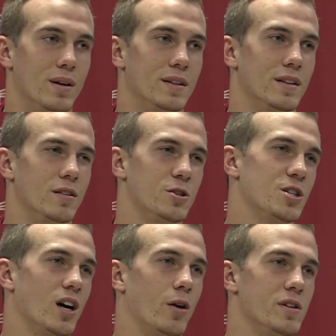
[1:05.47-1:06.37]
But you know, you
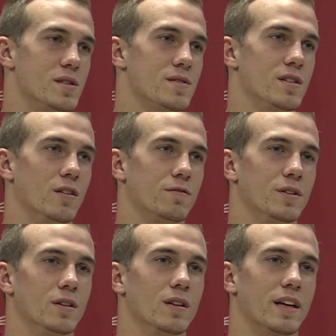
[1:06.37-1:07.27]
should always you know
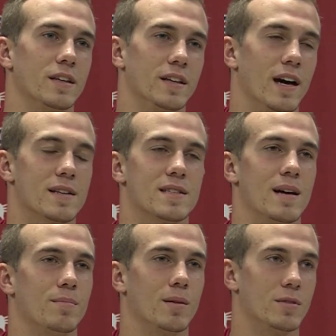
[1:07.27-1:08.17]
feel like you got to
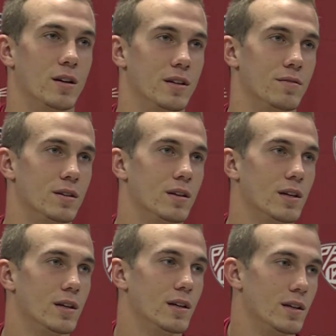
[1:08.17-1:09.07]
step up. You know, even
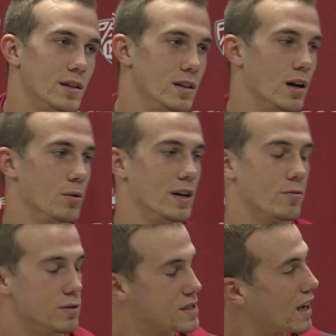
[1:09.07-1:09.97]
you know when
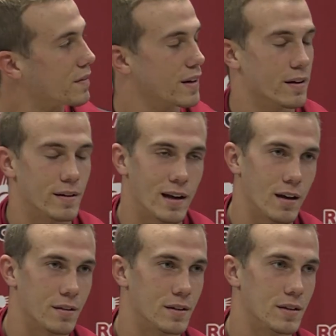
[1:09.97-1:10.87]
everyone's out there and
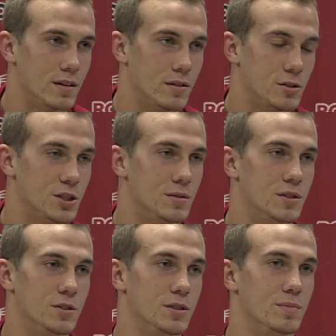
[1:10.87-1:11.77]
healthy, you know, you should
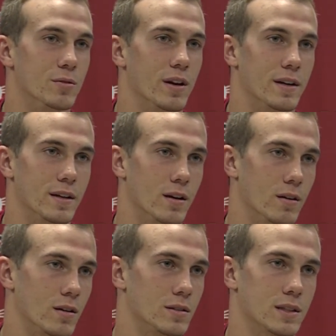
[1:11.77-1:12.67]
you should be ready to
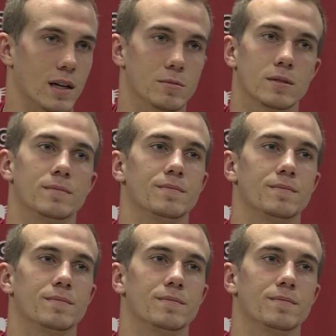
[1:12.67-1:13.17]
go at all times.